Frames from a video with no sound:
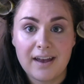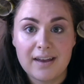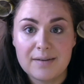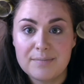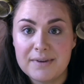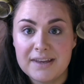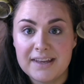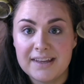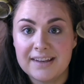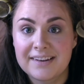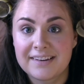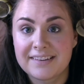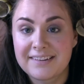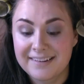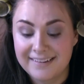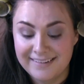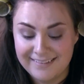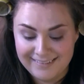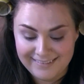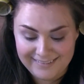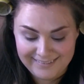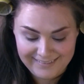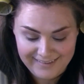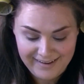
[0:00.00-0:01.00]
I mean,
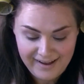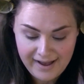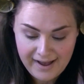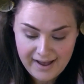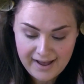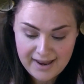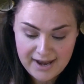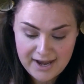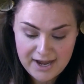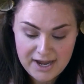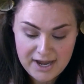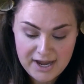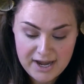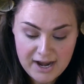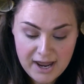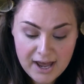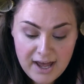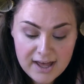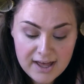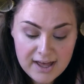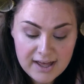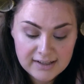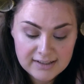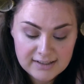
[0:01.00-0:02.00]

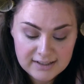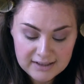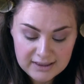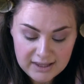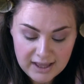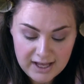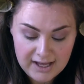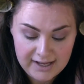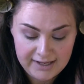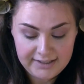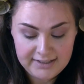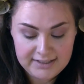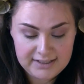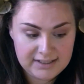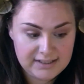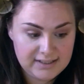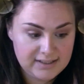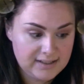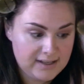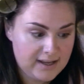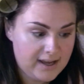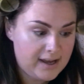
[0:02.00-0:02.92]
not a lot.